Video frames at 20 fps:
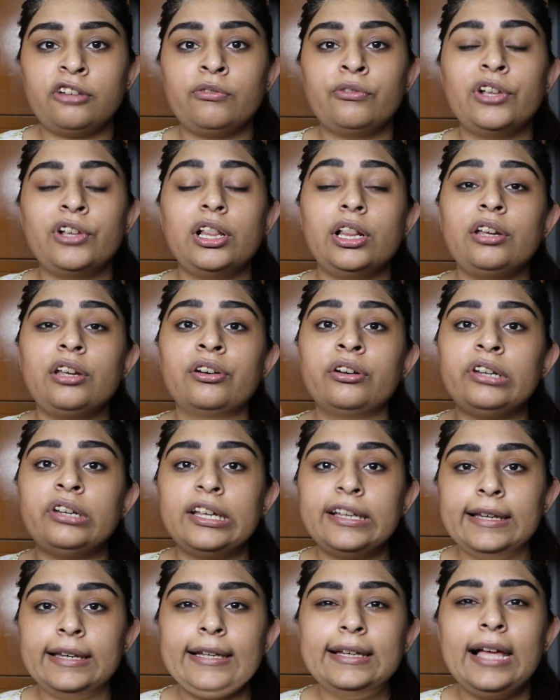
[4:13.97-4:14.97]
Will
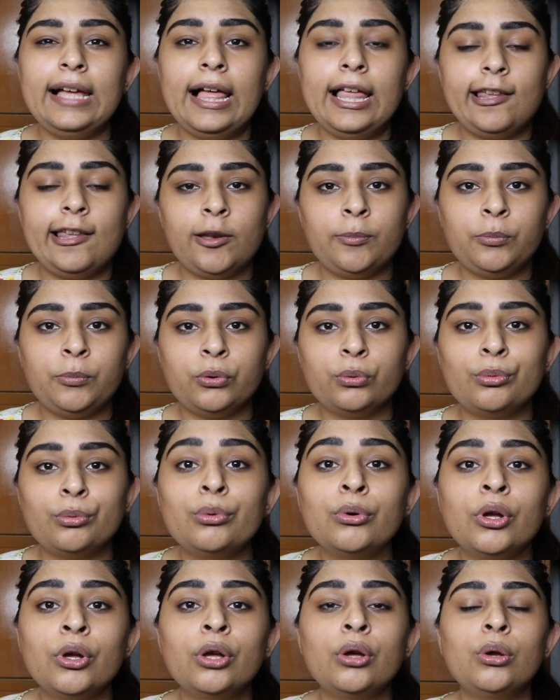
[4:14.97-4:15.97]
really help
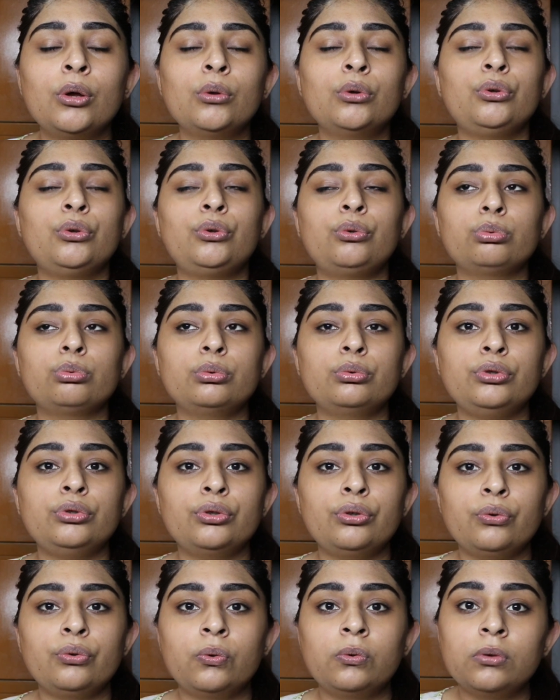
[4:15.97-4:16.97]
you
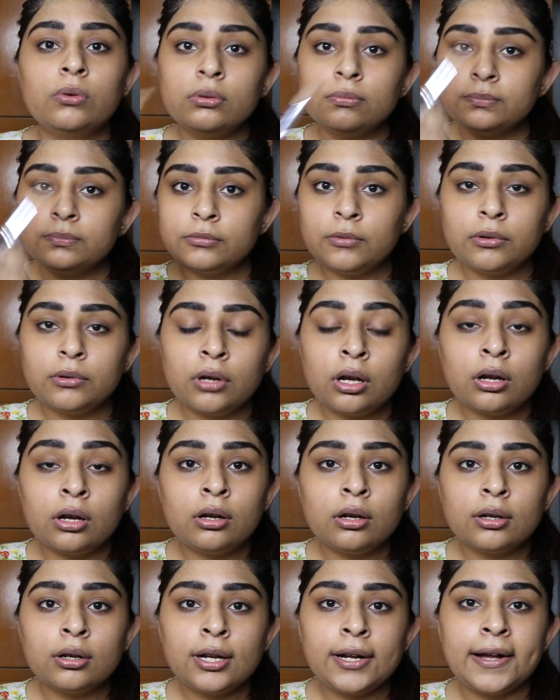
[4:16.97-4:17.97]
to
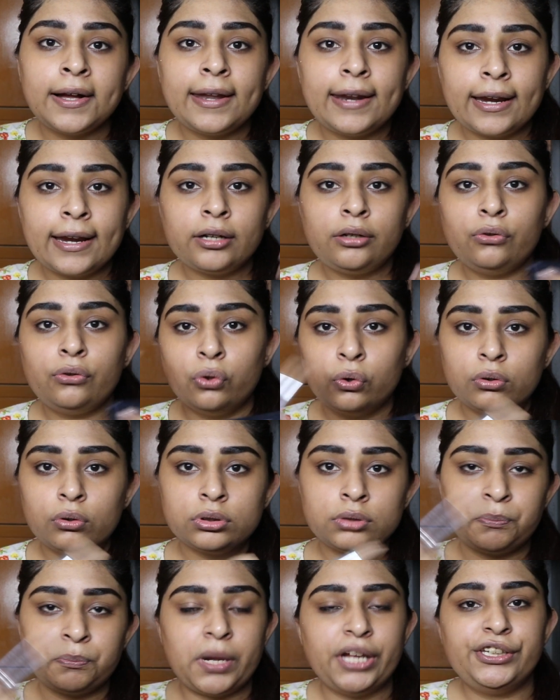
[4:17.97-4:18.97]
correct
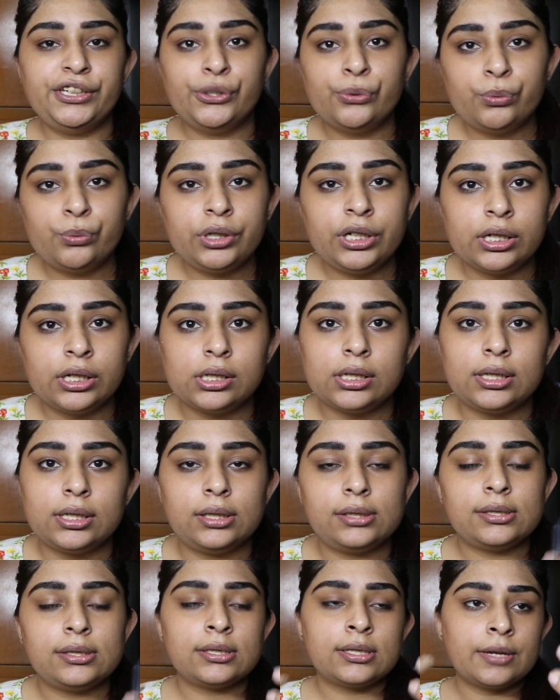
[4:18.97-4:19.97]
those minute
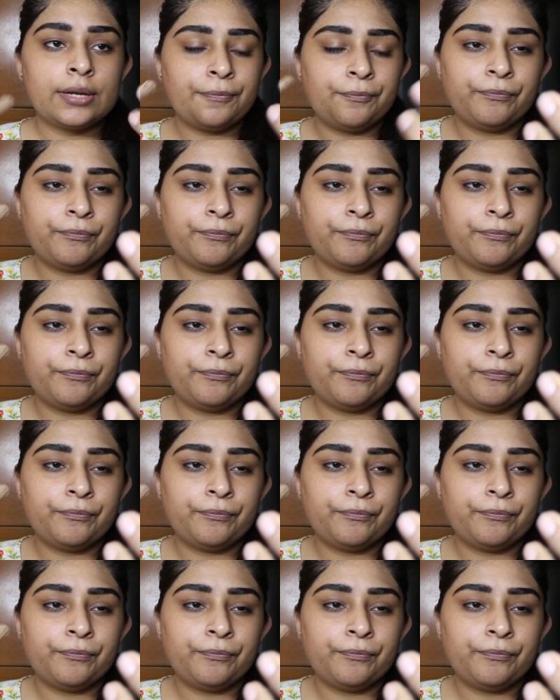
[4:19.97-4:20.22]
details.